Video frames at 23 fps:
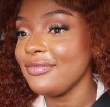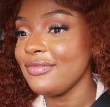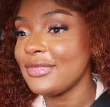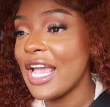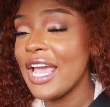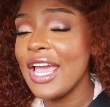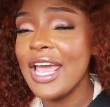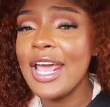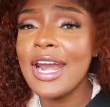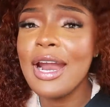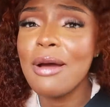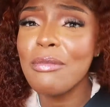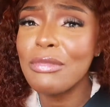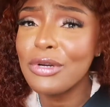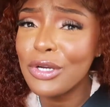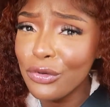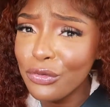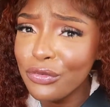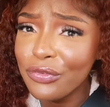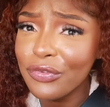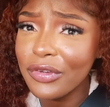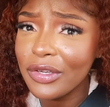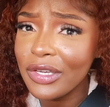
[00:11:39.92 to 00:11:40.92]
and I'm
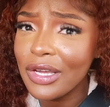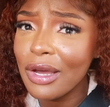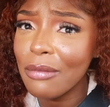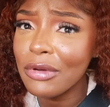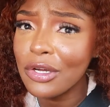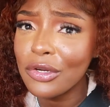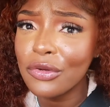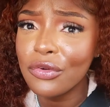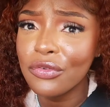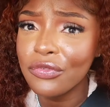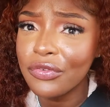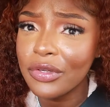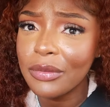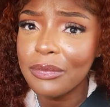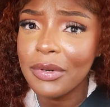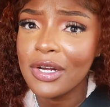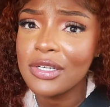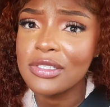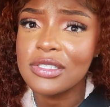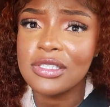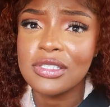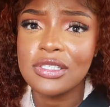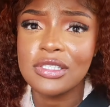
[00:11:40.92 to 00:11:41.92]
goofy. I'm a goofy
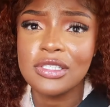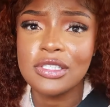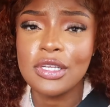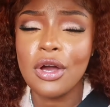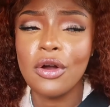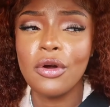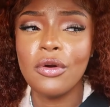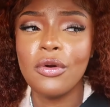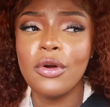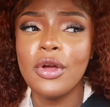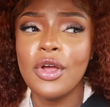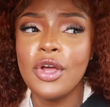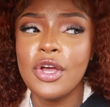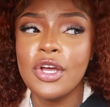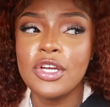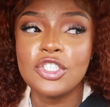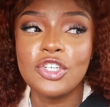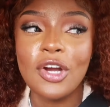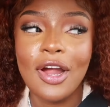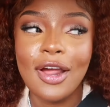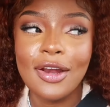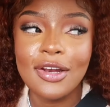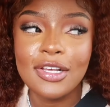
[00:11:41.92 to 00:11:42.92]
person. So
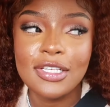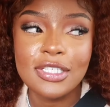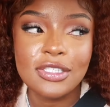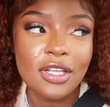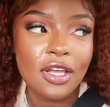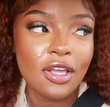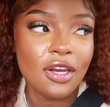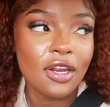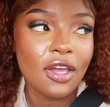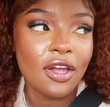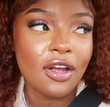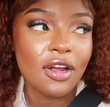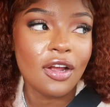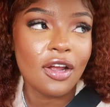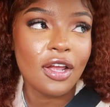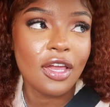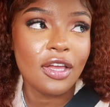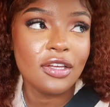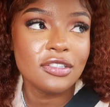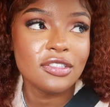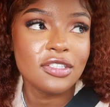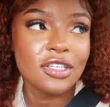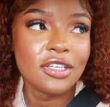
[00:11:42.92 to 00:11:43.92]
trying to stand here
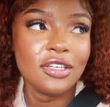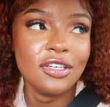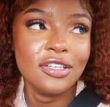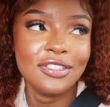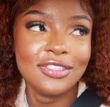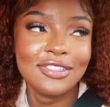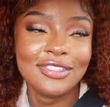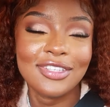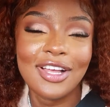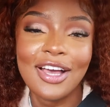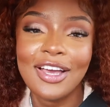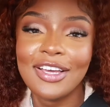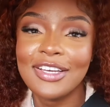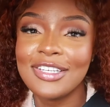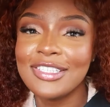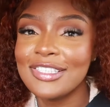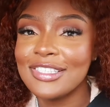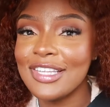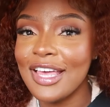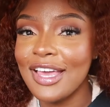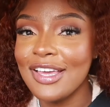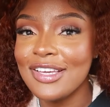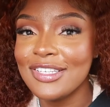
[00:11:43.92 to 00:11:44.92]
and just like
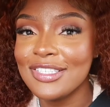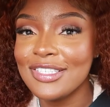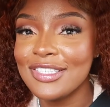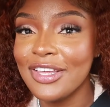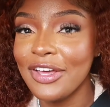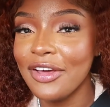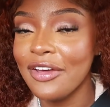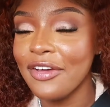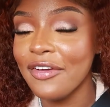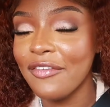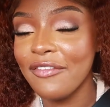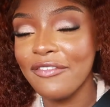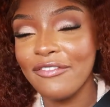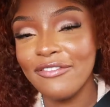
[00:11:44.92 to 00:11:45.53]
say stuff.